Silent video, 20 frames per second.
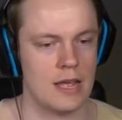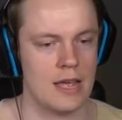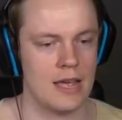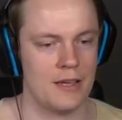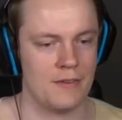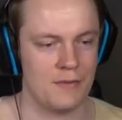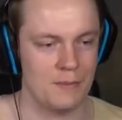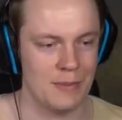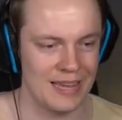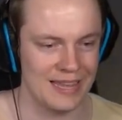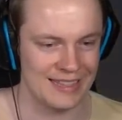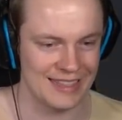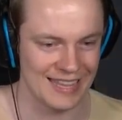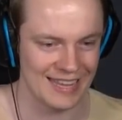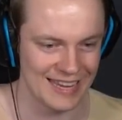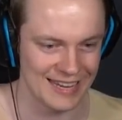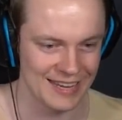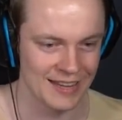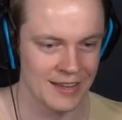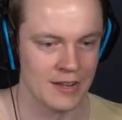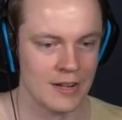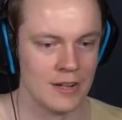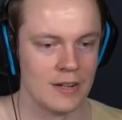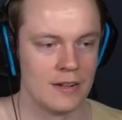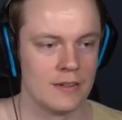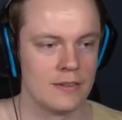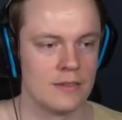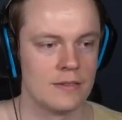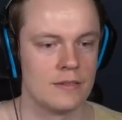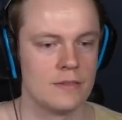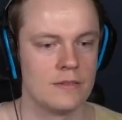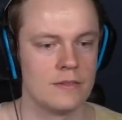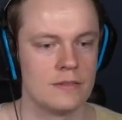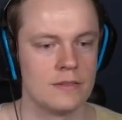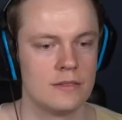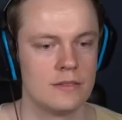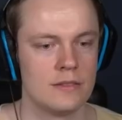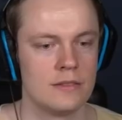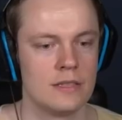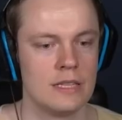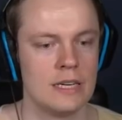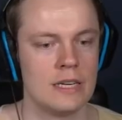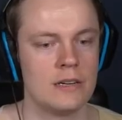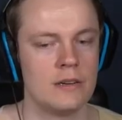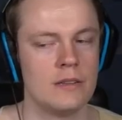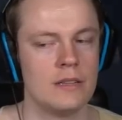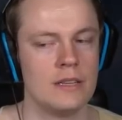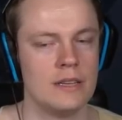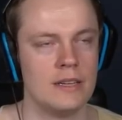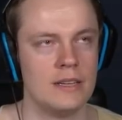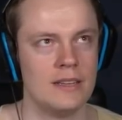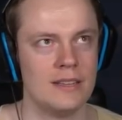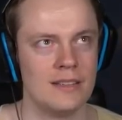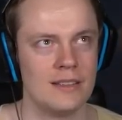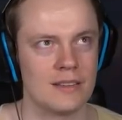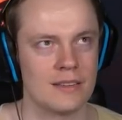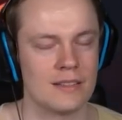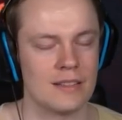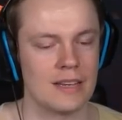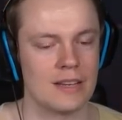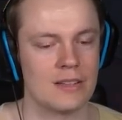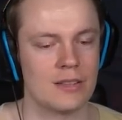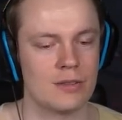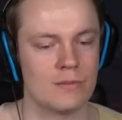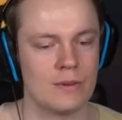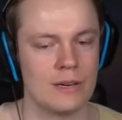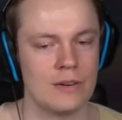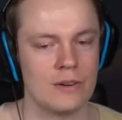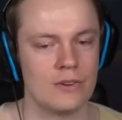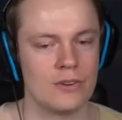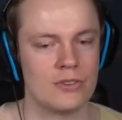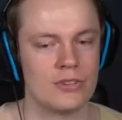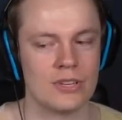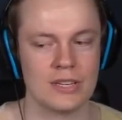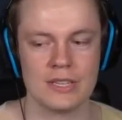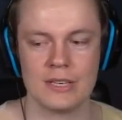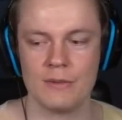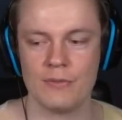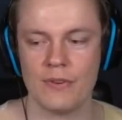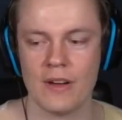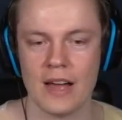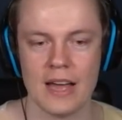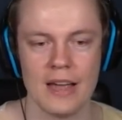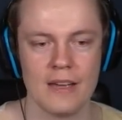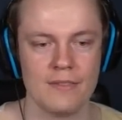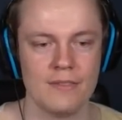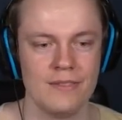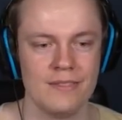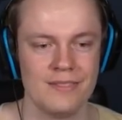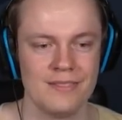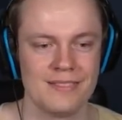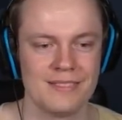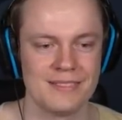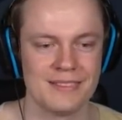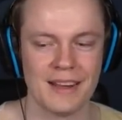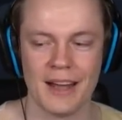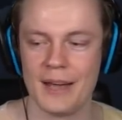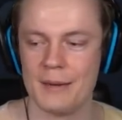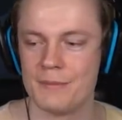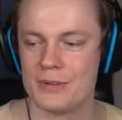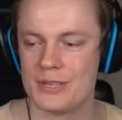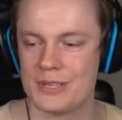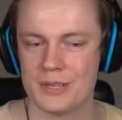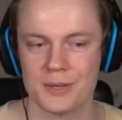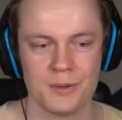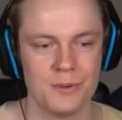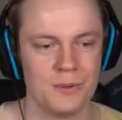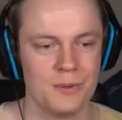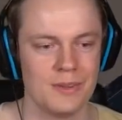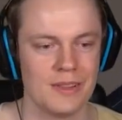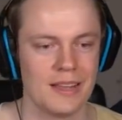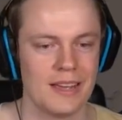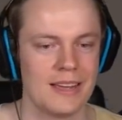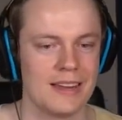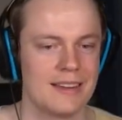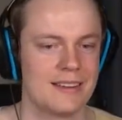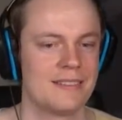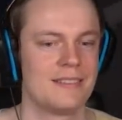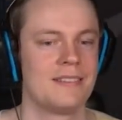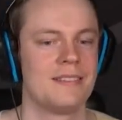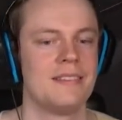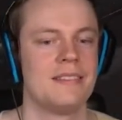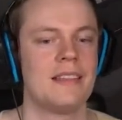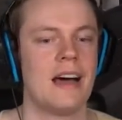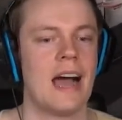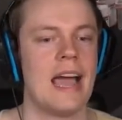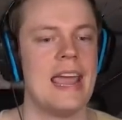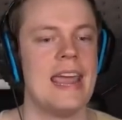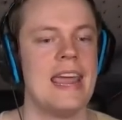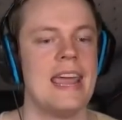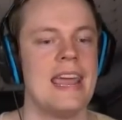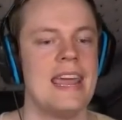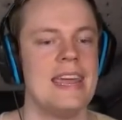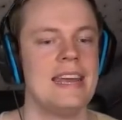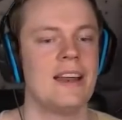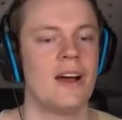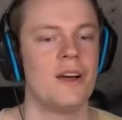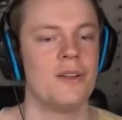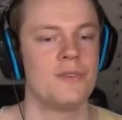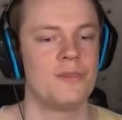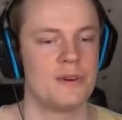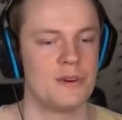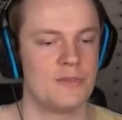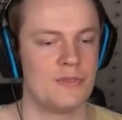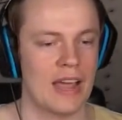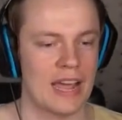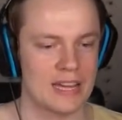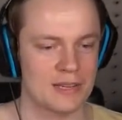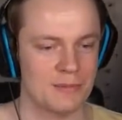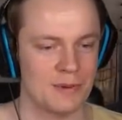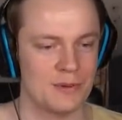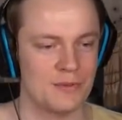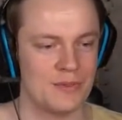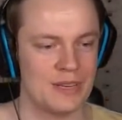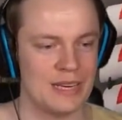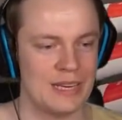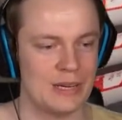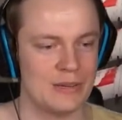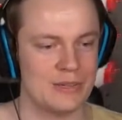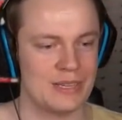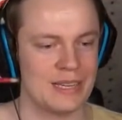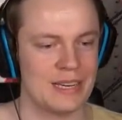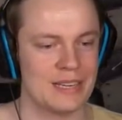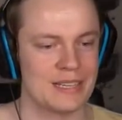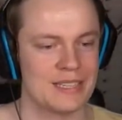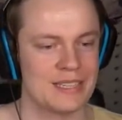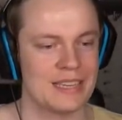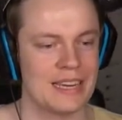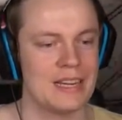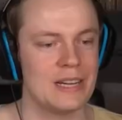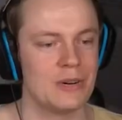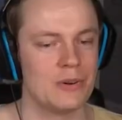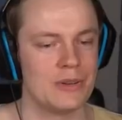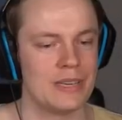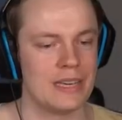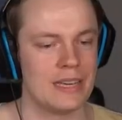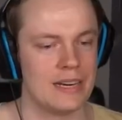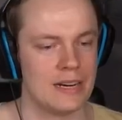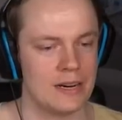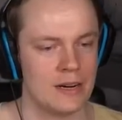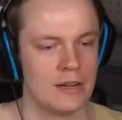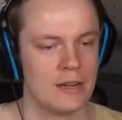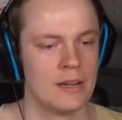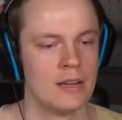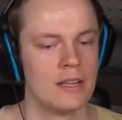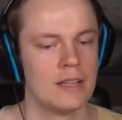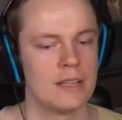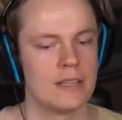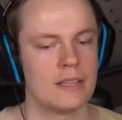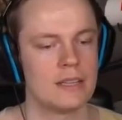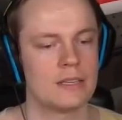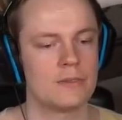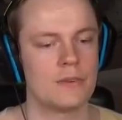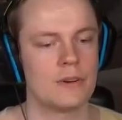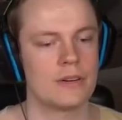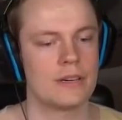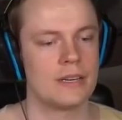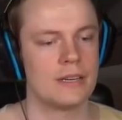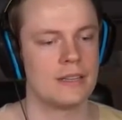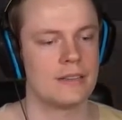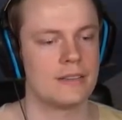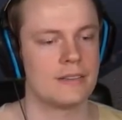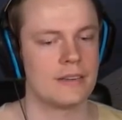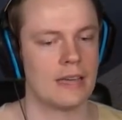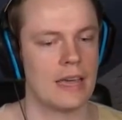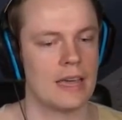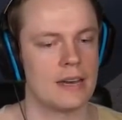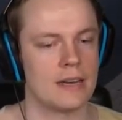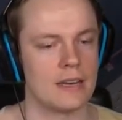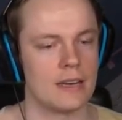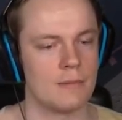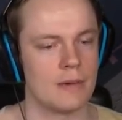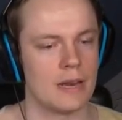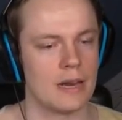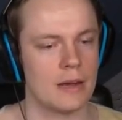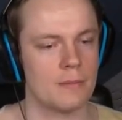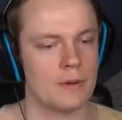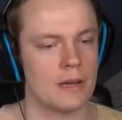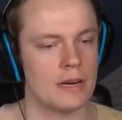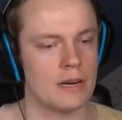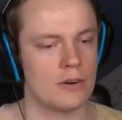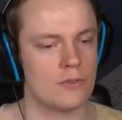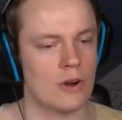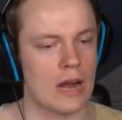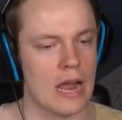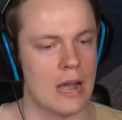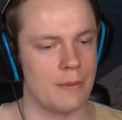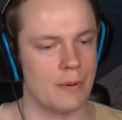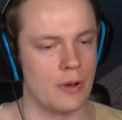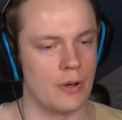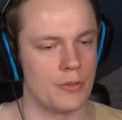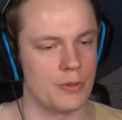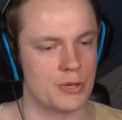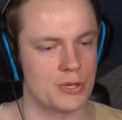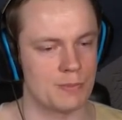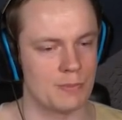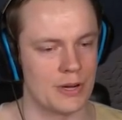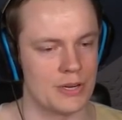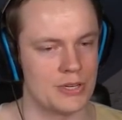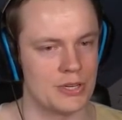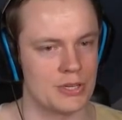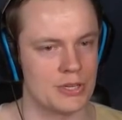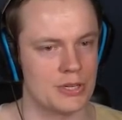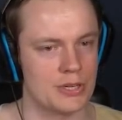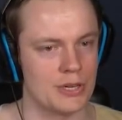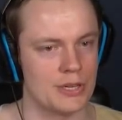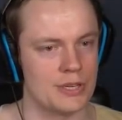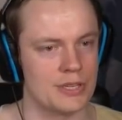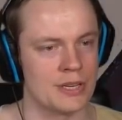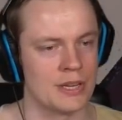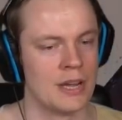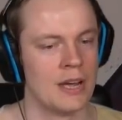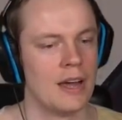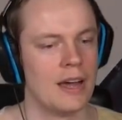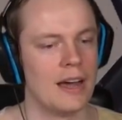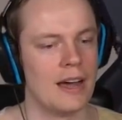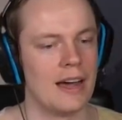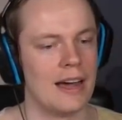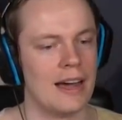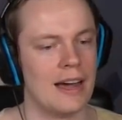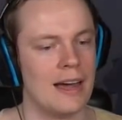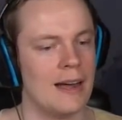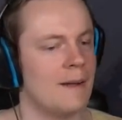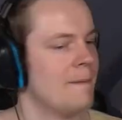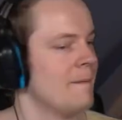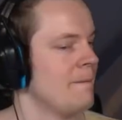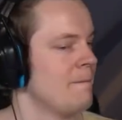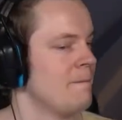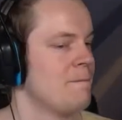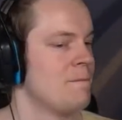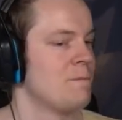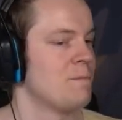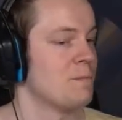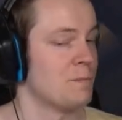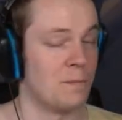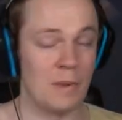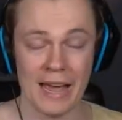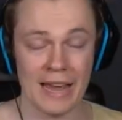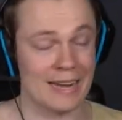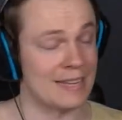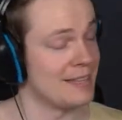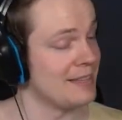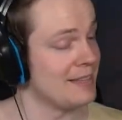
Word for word: I made like literally like 365 times two, like I 800 Phasmo videos in a single year. That's fucking insanity, man. I'm gonna grab all the smudges because uh, back in the